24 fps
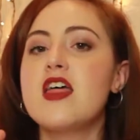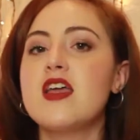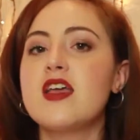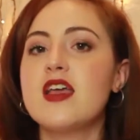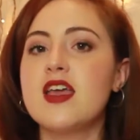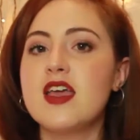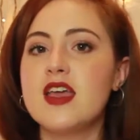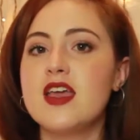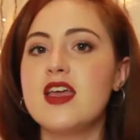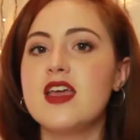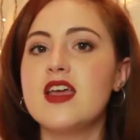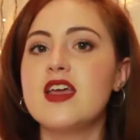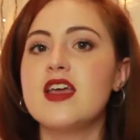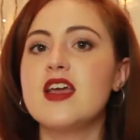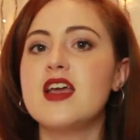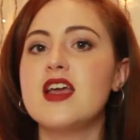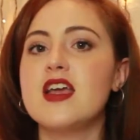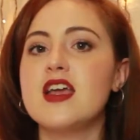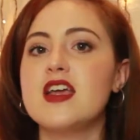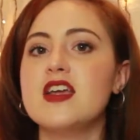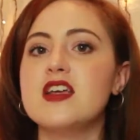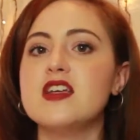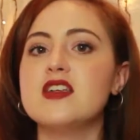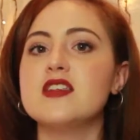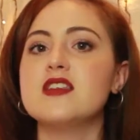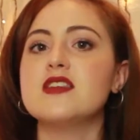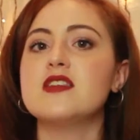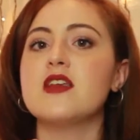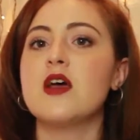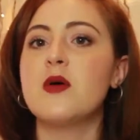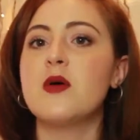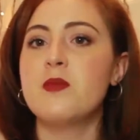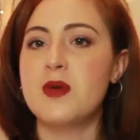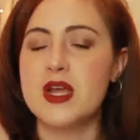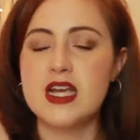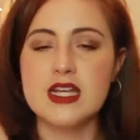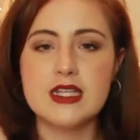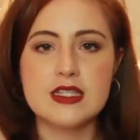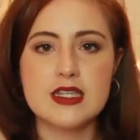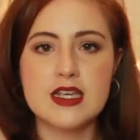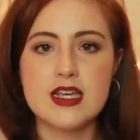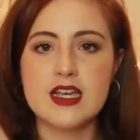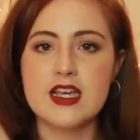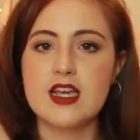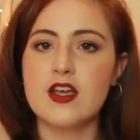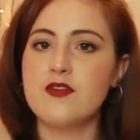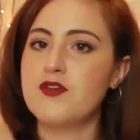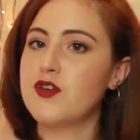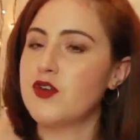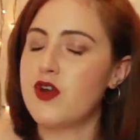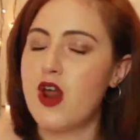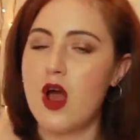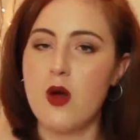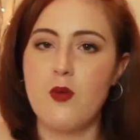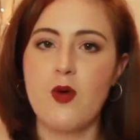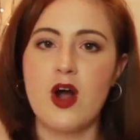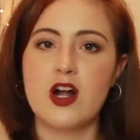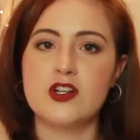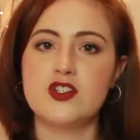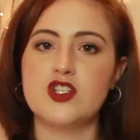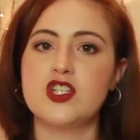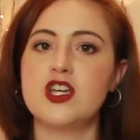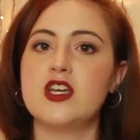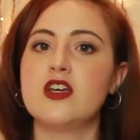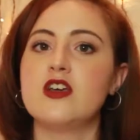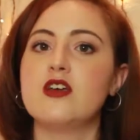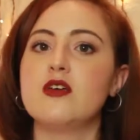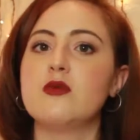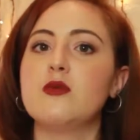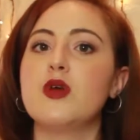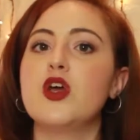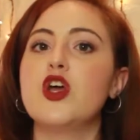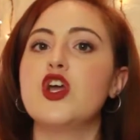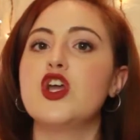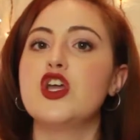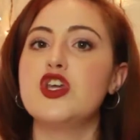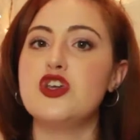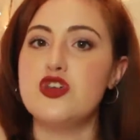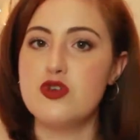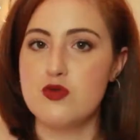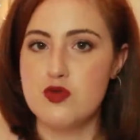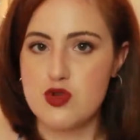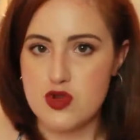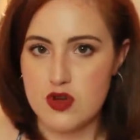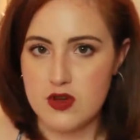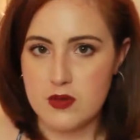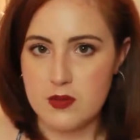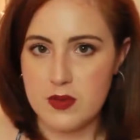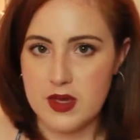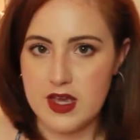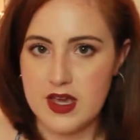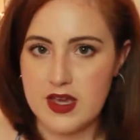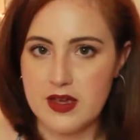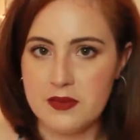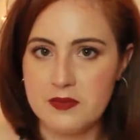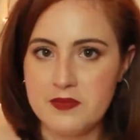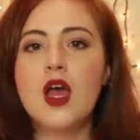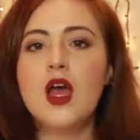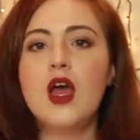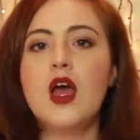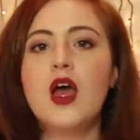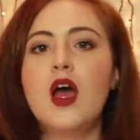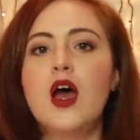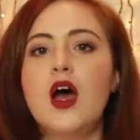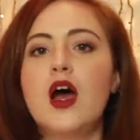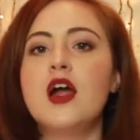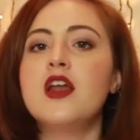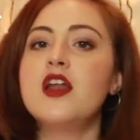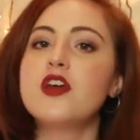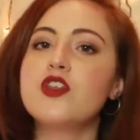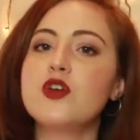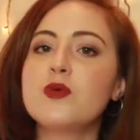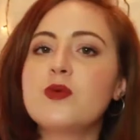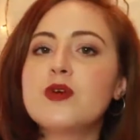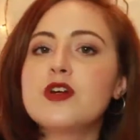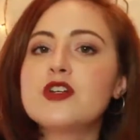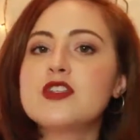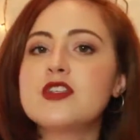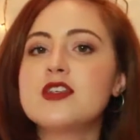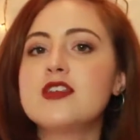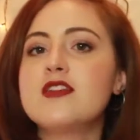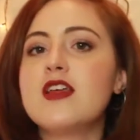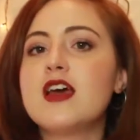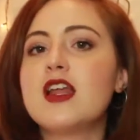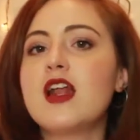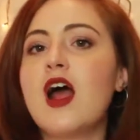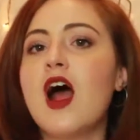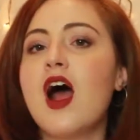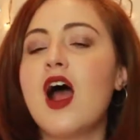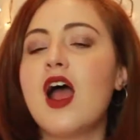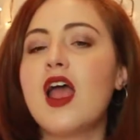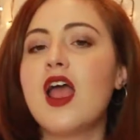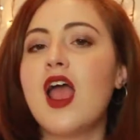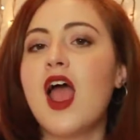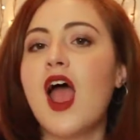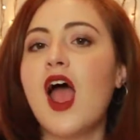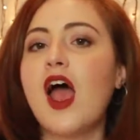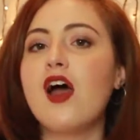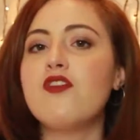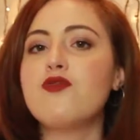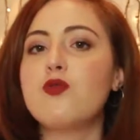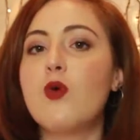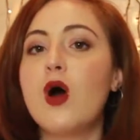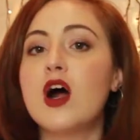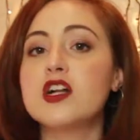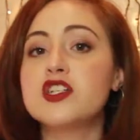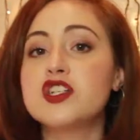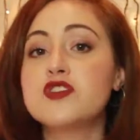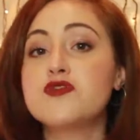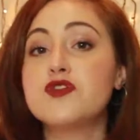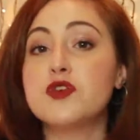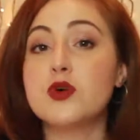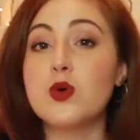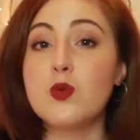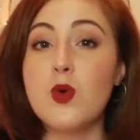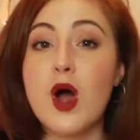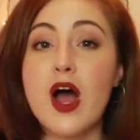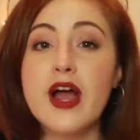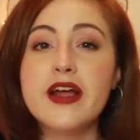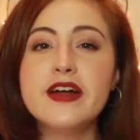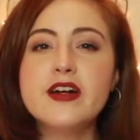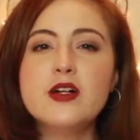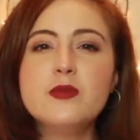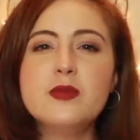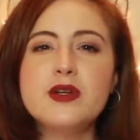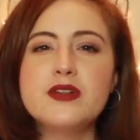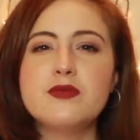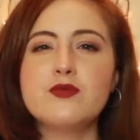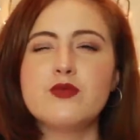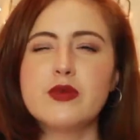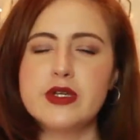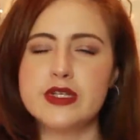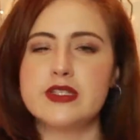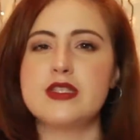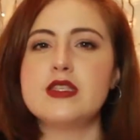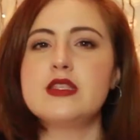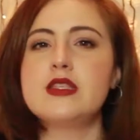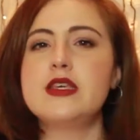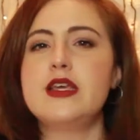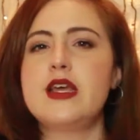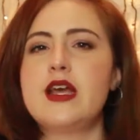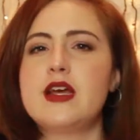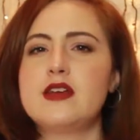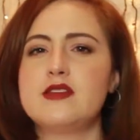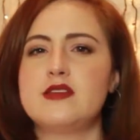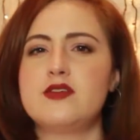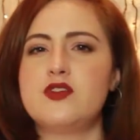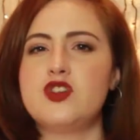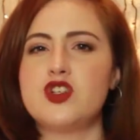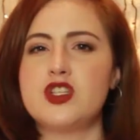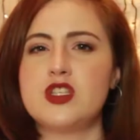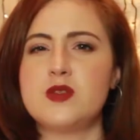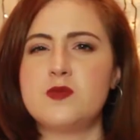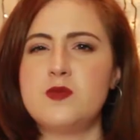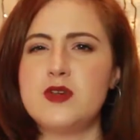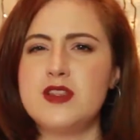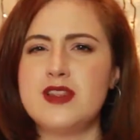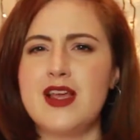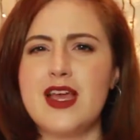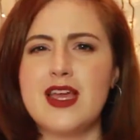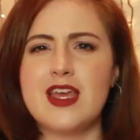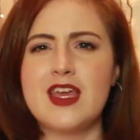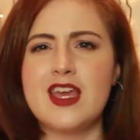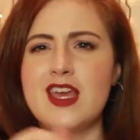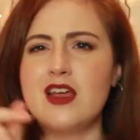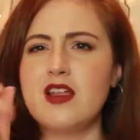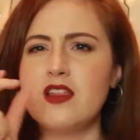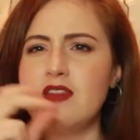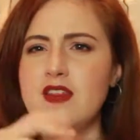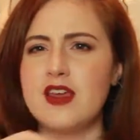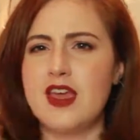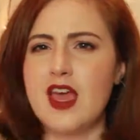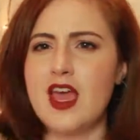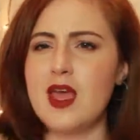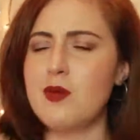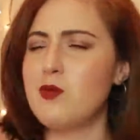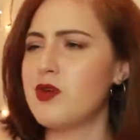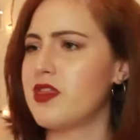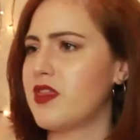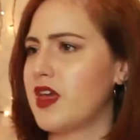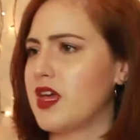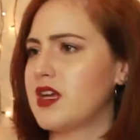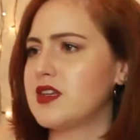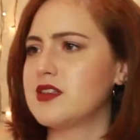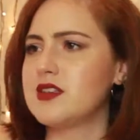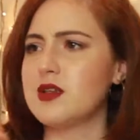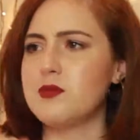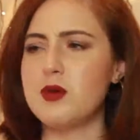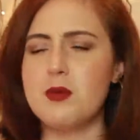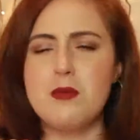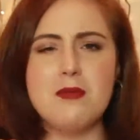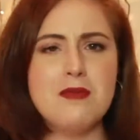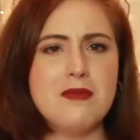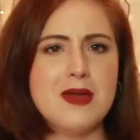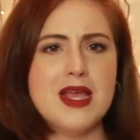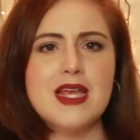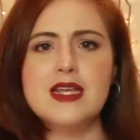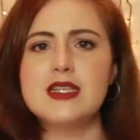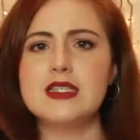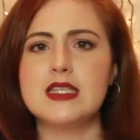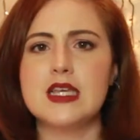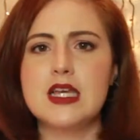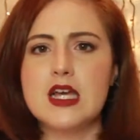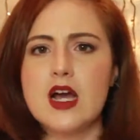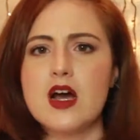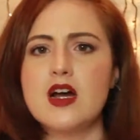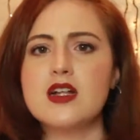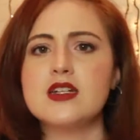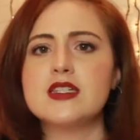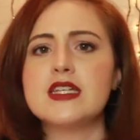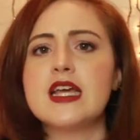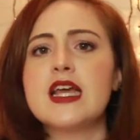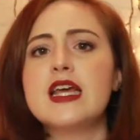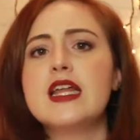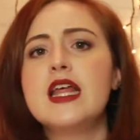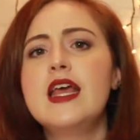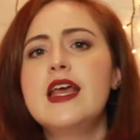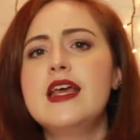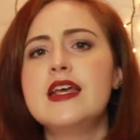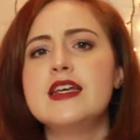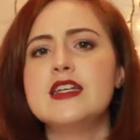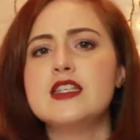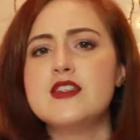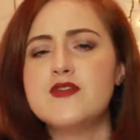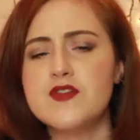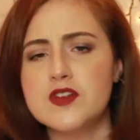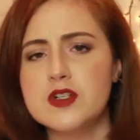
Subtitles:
He is amazing. If you're not watching him, you should be. Another person that I have watched for a while, but recently has just been like killing the game with like some amazing content, is